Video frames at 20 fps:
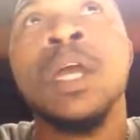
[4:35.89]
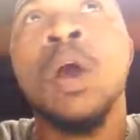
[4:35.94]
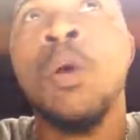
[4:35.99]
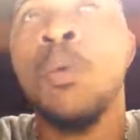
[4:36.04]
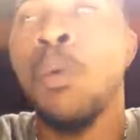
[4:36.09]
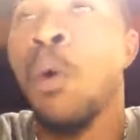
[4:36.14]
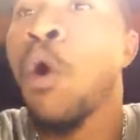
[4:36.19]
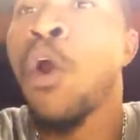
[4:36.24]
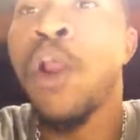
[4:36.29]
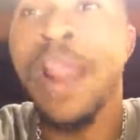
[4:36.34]
A
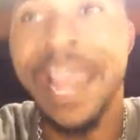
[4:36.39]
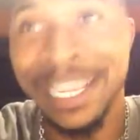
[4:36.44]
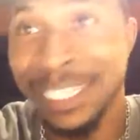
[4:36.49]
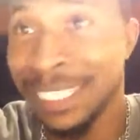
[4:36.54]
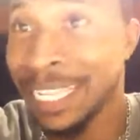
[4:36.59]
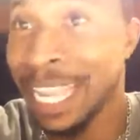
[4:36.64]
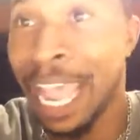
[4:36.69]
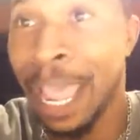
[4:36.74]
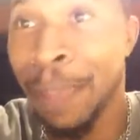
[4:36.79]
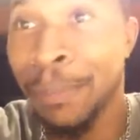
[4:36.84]
war
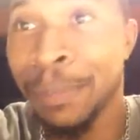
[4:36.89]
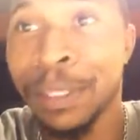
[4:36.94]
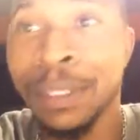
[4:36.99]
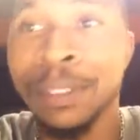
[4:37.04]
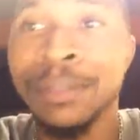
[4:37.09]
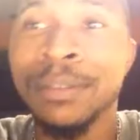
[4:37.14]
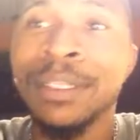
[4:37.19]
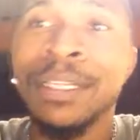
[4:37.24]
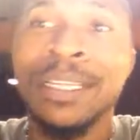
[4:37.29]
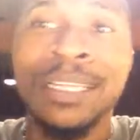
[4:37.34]
has to happen.
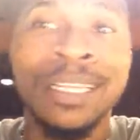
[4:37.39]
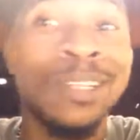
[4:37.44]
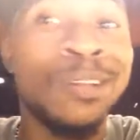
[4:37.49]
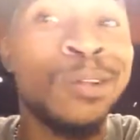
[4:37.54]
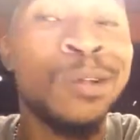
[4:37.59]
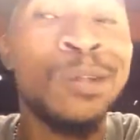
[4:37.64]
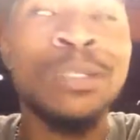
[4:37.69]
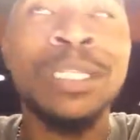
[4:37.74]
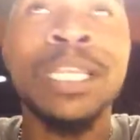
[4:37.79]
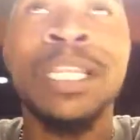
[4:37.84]
You
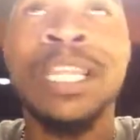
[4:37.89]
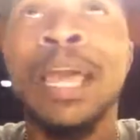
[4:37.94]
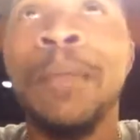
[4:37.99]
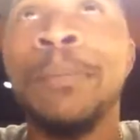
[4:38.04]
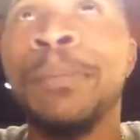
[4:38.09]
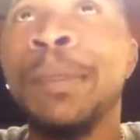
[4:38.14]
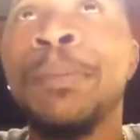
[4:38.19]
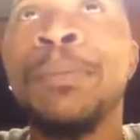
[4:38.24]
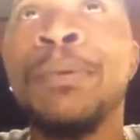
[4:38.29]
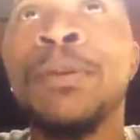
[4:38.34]
know what I'm saying?
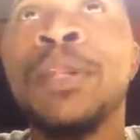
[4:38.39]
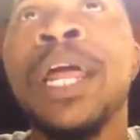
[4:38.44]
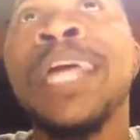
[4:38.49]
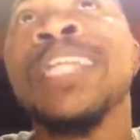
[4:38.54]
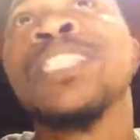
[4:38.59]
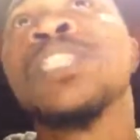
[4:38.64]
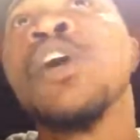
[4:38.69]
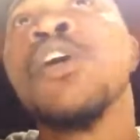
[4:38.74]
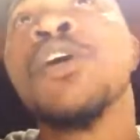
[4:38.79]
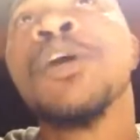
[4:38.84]
Like, people are
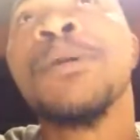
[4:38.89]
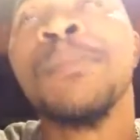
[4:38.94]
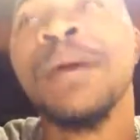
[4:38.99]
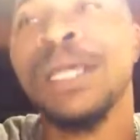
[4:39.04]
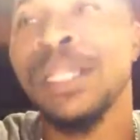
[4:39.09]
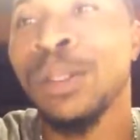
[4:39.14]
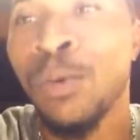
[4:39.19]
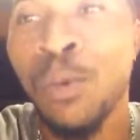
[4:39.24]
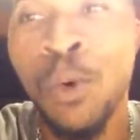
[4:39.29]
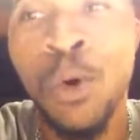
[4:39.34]
not talking
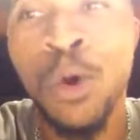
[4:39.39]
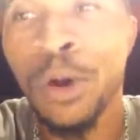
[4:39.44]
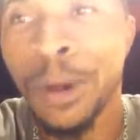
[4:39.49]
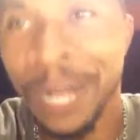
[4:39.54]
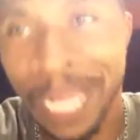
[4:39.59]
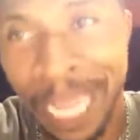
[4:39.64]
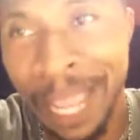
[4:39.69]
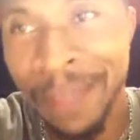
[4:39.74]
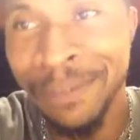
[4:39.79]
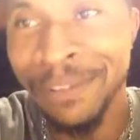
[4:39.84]
about the war
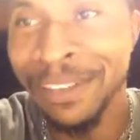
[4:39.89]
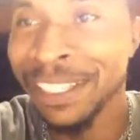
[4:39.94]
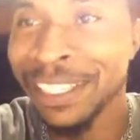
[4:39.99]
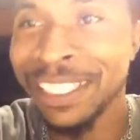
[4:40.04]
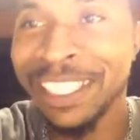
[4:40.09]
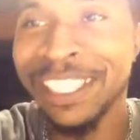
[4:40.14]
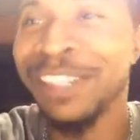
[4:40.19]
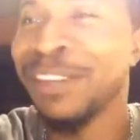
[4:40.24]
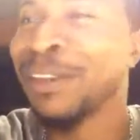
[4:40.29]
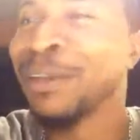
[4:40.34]
of heaven.
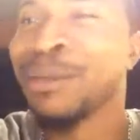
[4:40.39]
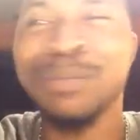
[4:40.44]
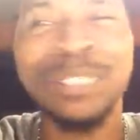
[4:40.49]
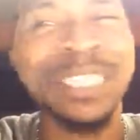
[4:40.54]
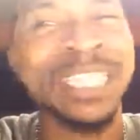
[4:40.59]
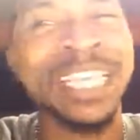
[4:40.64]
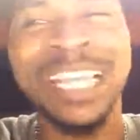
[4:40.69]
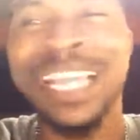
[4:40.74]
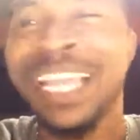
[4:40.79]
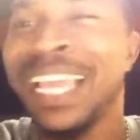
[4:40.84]
You know what I'm
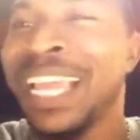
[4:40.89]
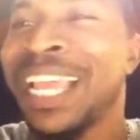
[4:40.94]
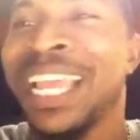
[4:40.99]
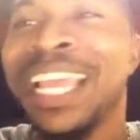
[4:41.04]
saying?